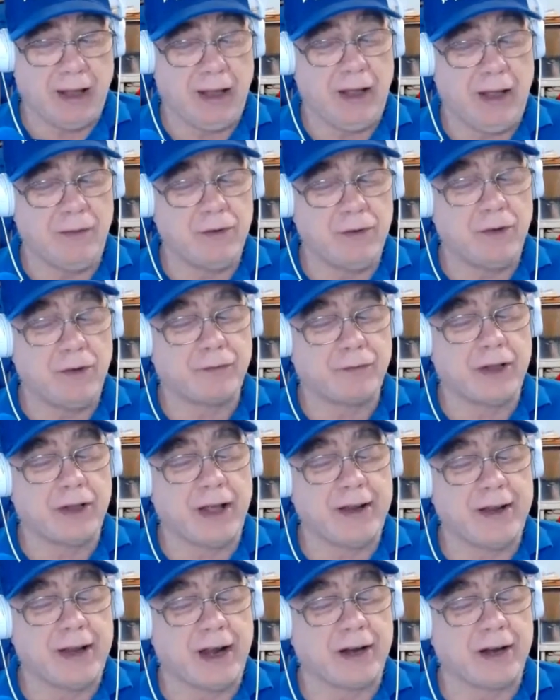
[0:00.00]
Even if we're
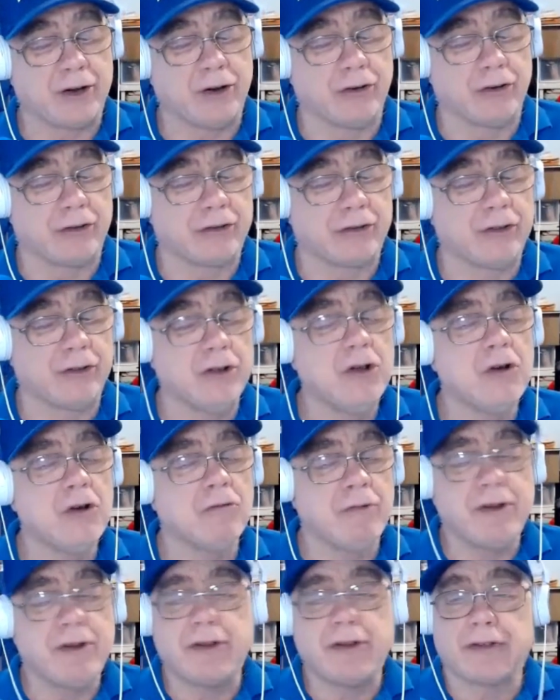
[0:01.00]
late diagnosed,
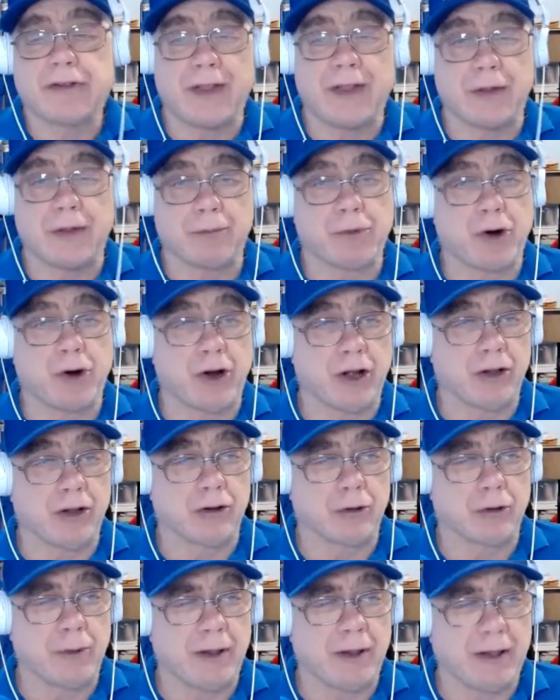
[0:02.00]
we just got to the party a
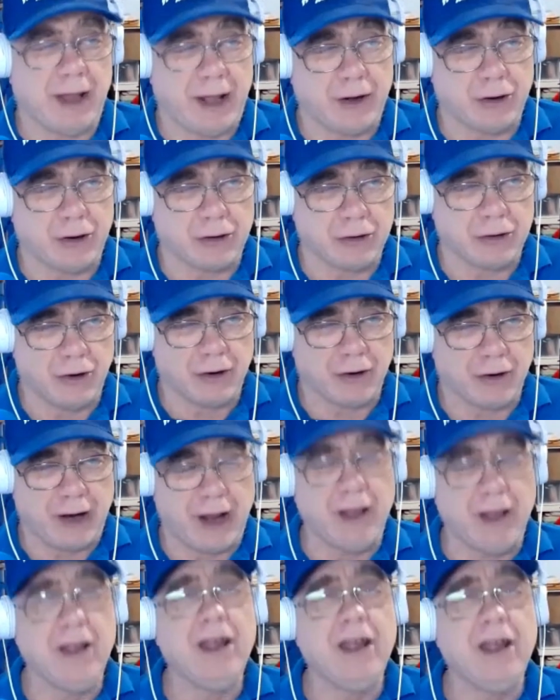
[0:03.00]
little bit later,
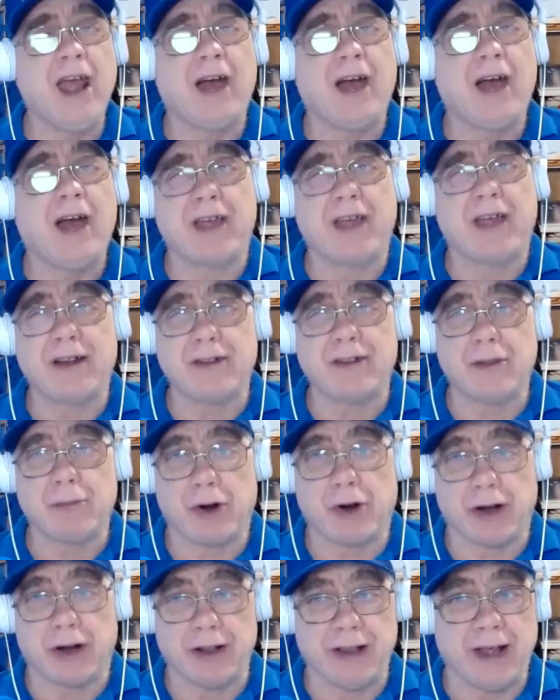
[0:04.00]
okay? And we got to the
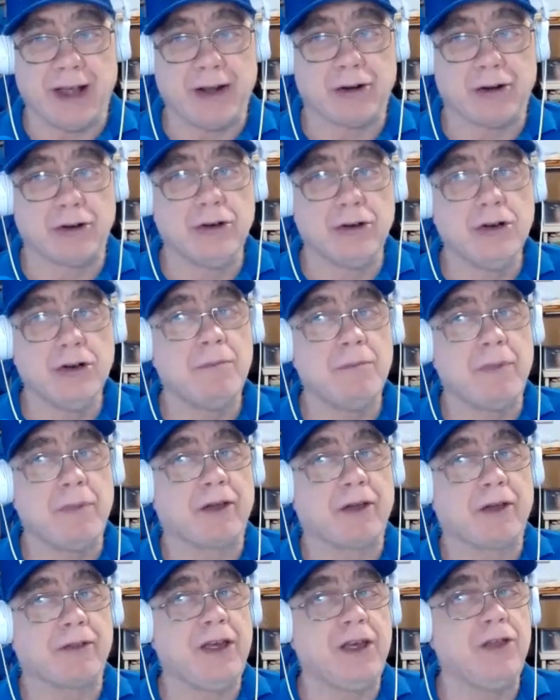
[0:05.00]
party later
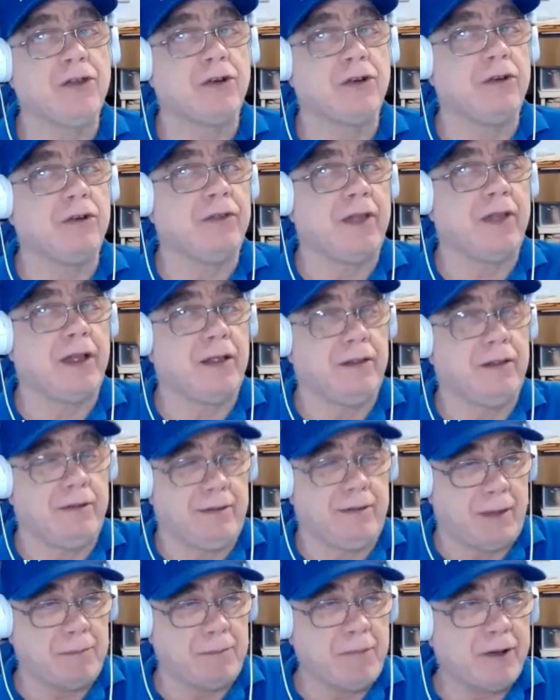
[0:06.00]
because either
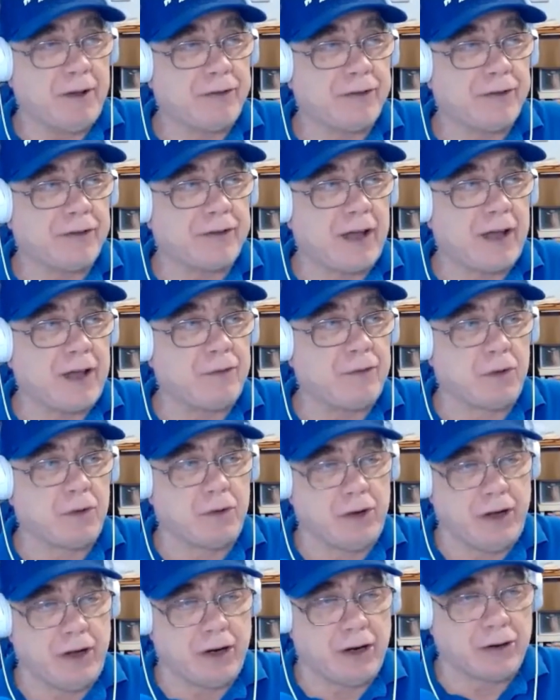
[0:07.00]
they missed the signs when we
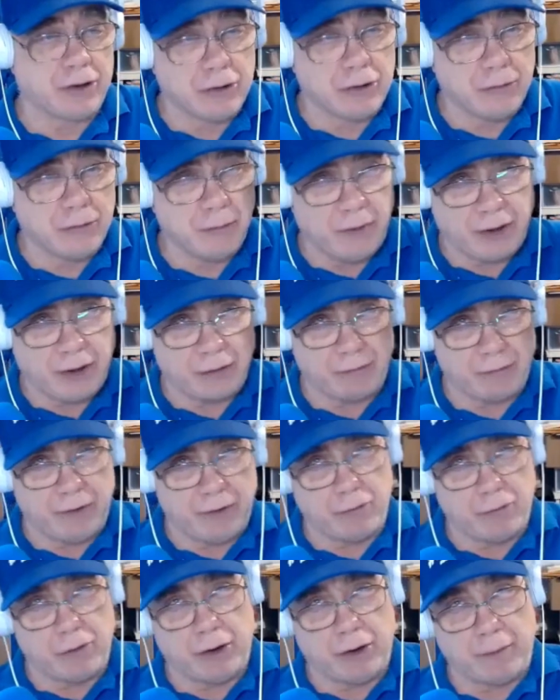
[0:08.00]
were younger, because we
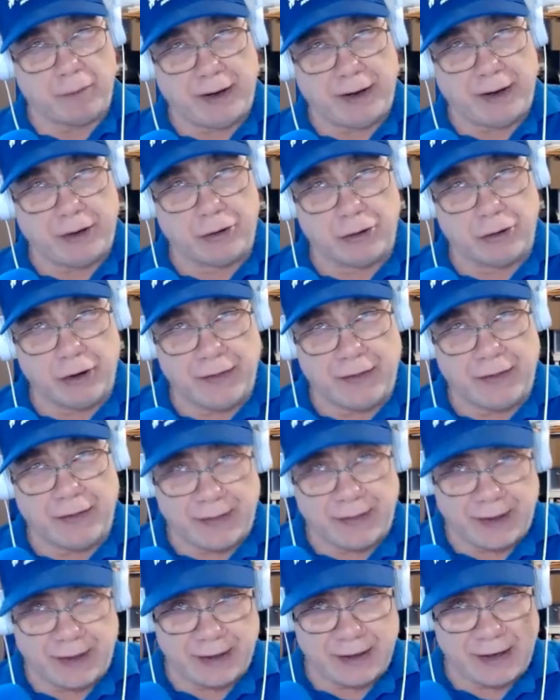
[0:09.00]
were in a minority
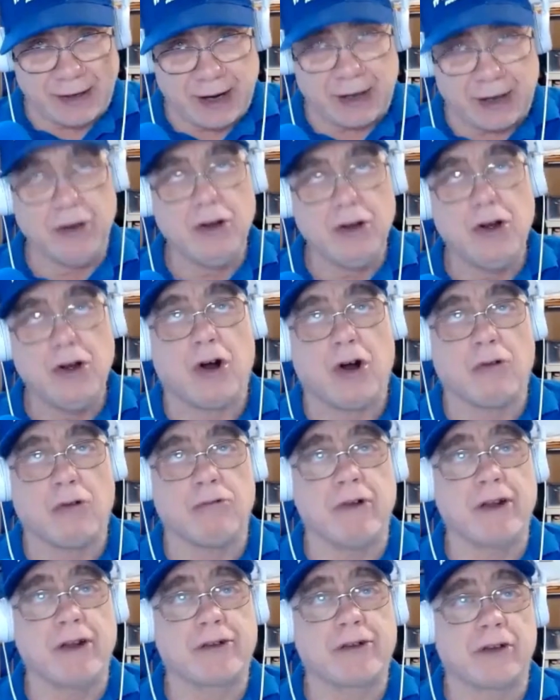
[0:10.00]
that they did not
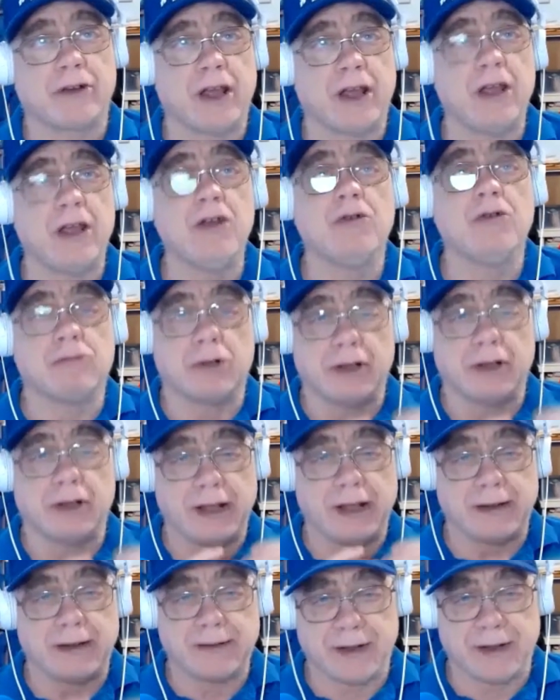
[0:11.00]
originally really
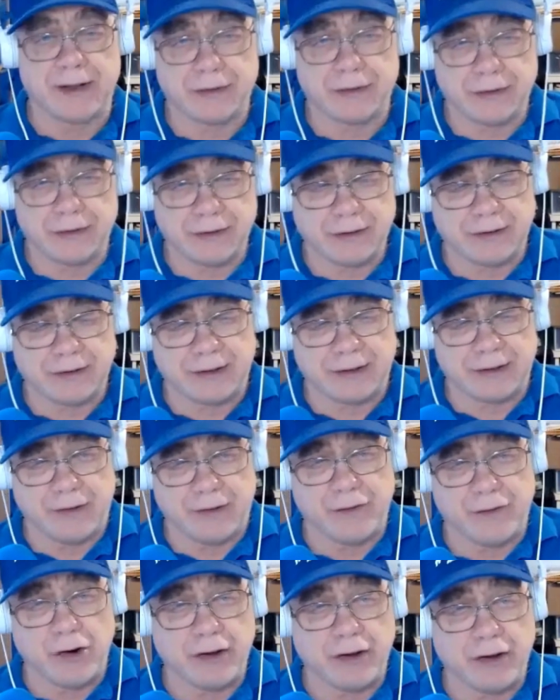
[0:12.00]
intensely
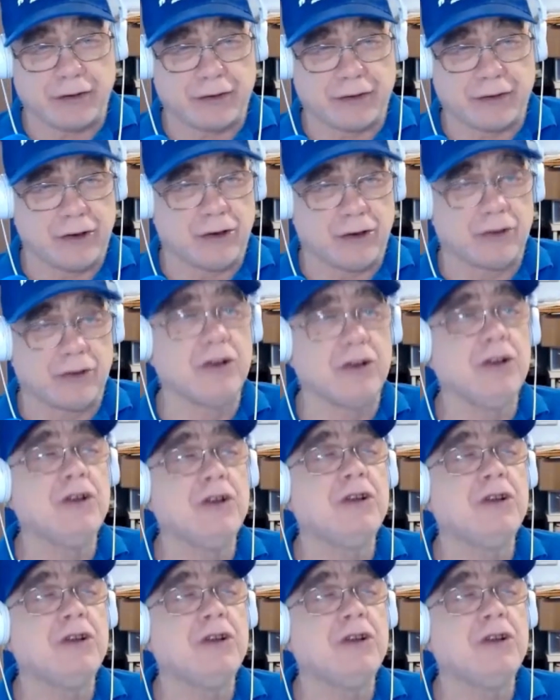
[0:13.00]
focus in on